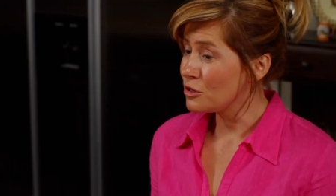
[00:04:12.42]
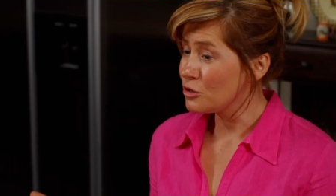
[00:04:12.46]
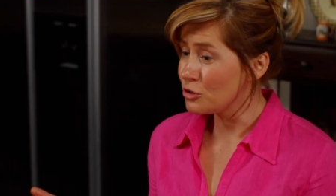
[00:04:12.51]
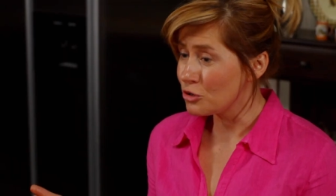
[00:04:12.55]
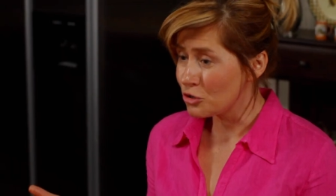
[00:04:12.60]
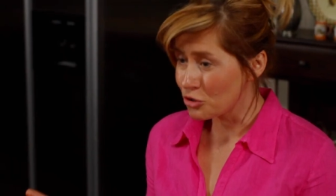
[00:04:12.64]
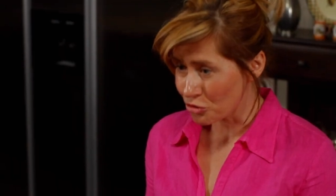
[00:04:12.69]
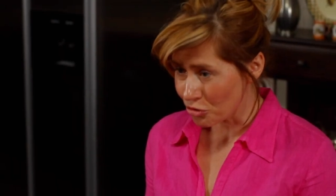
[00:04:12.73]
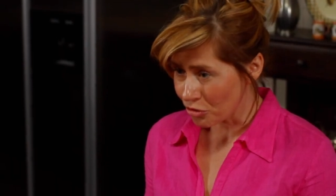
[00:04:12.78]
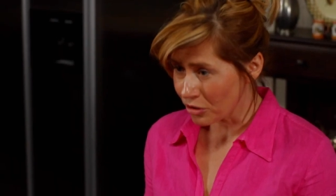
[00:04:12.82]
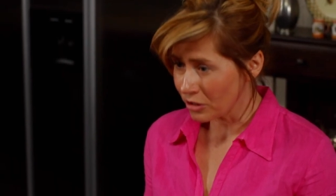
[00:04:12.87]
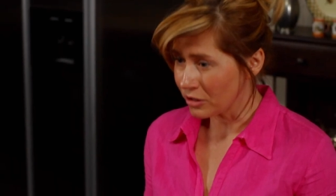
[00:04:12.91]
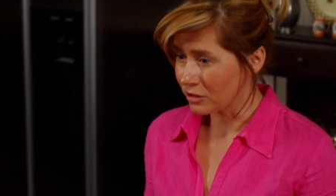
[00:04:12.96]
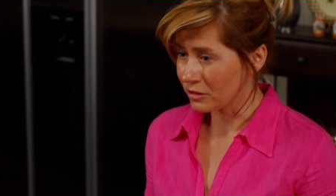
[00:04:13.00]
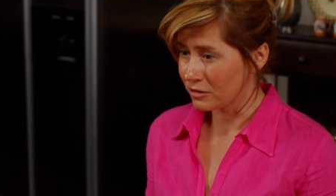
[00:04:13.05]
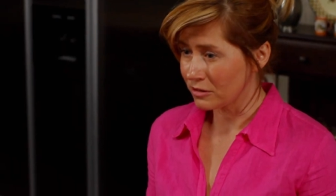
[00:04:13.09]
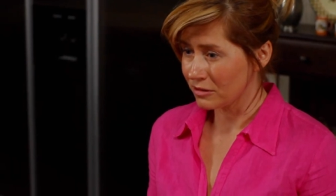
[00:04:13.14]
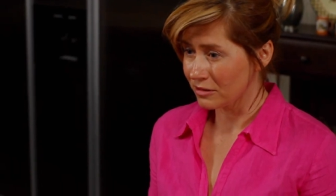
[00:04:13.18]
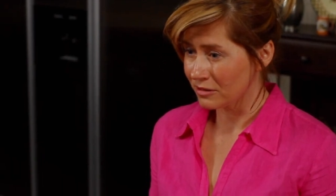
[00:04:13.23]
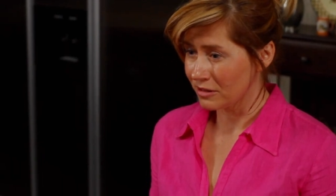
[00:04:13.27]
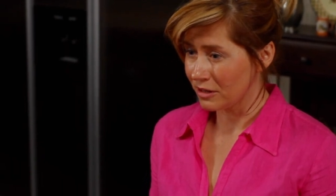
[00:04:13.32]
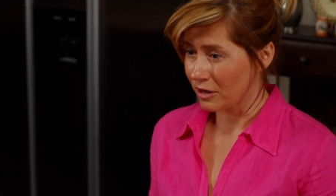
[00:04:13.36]
enjoy
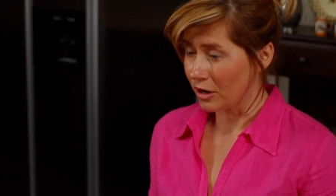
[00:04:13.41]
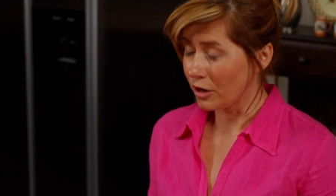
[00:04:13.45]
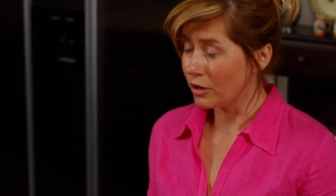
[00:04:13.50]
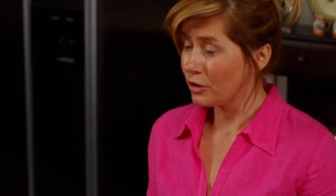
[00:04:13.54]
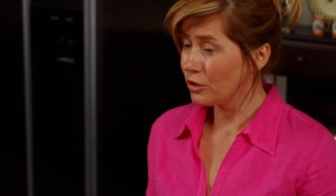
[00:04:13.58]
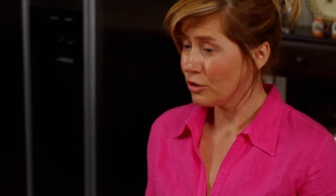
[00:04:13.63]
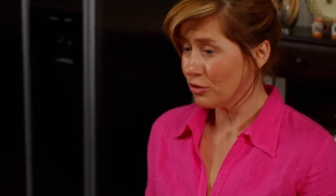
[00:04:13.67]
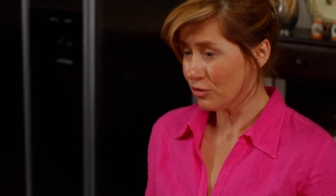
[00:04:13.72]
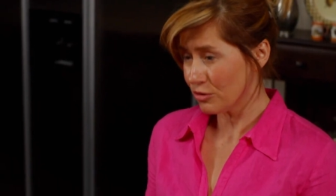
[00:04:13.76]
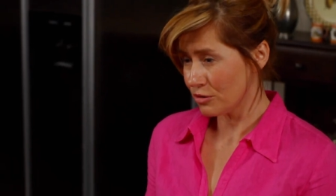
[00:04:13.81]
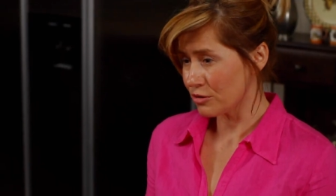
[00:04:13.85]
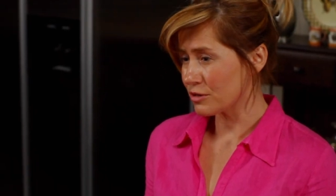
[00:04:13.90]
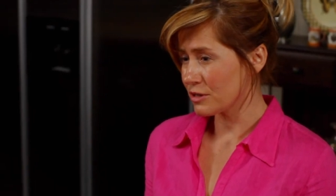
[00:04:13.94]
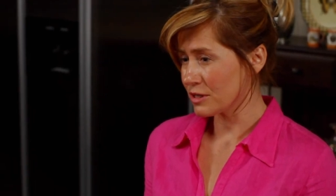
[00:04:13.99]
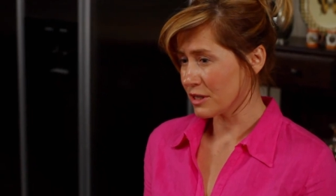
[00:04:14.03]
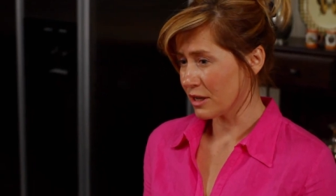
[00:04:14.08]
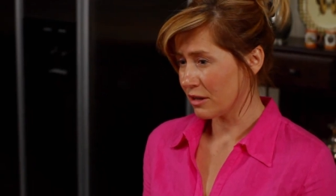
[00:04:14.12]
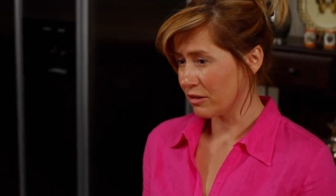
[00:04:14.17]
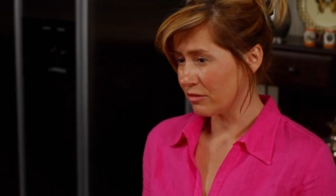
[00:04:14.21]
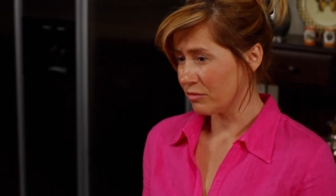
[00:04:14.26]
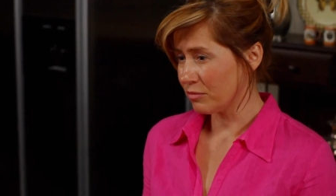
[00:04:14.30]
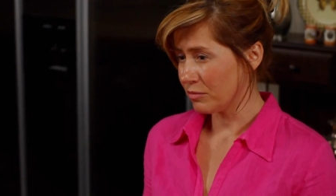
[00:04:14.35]
it. Cure
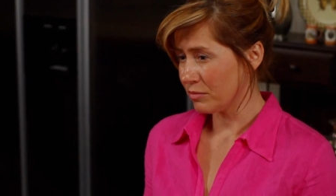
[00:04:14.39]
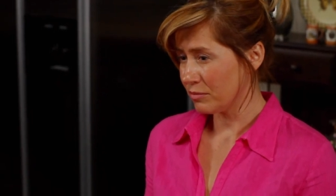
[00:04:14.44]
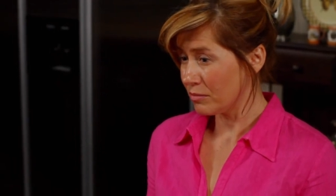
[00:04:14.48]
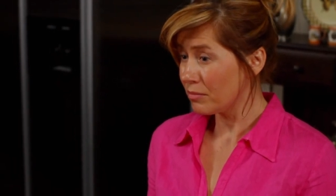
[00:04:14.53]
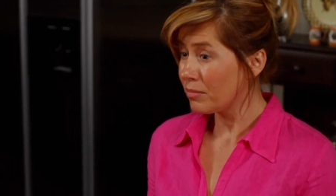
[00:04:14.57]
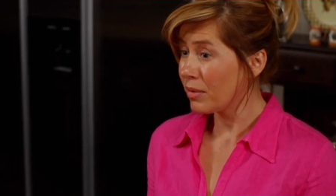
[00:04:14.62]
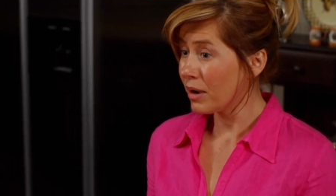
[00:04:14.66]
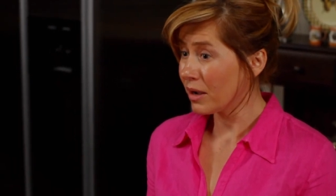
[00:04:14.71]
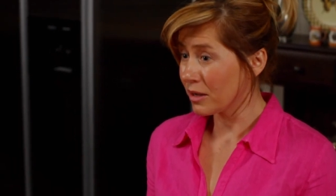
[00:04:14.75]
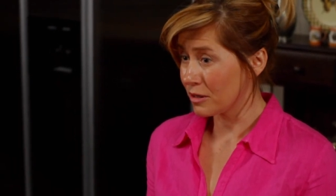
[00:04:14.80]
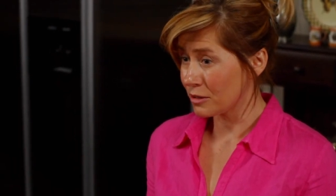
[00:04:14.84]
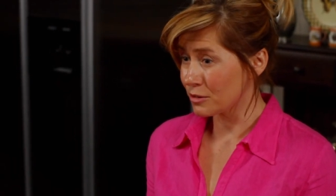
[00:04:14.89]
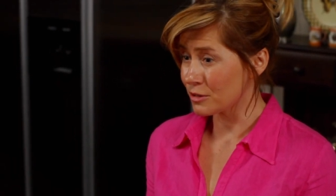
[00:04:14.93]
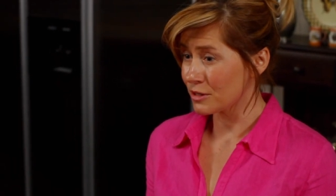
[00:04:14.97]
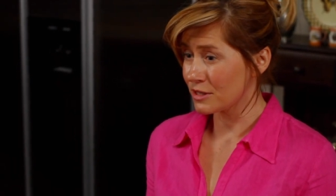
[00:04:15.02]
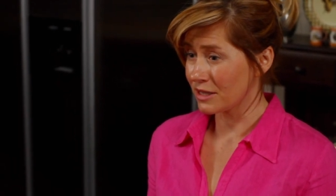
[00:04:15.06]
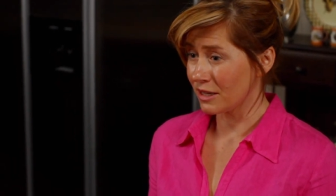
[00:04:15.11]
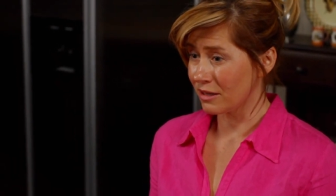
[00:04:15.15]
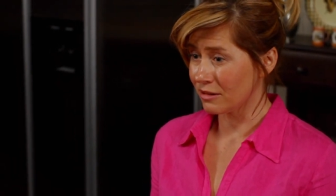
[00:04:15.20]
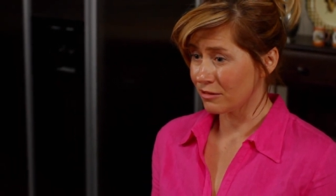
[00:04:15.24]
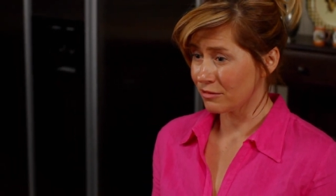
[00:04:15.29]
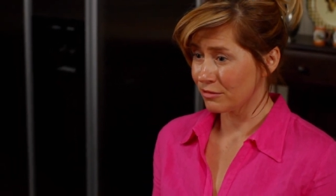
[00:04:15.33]
yourself by
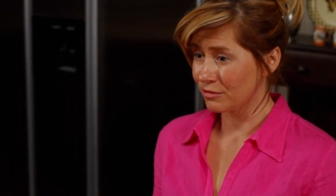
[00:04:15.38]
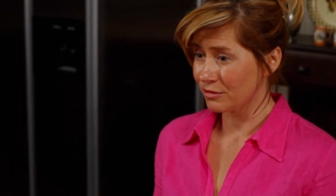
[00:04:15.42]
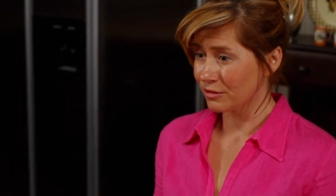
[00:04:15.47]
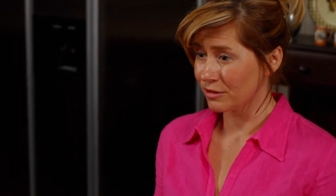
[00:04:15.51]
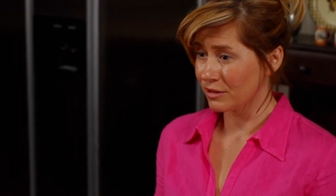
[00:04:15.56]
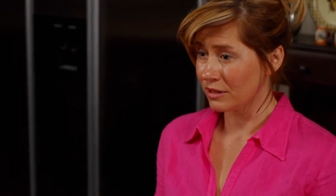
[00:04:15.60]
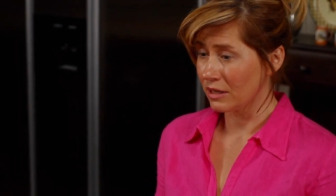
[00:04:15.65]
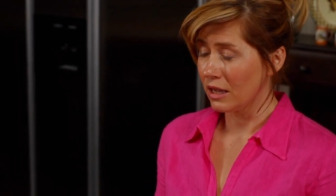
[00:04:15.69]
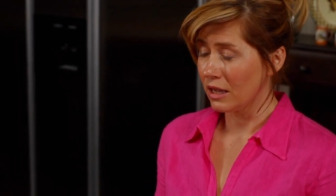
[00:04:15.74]
yourself.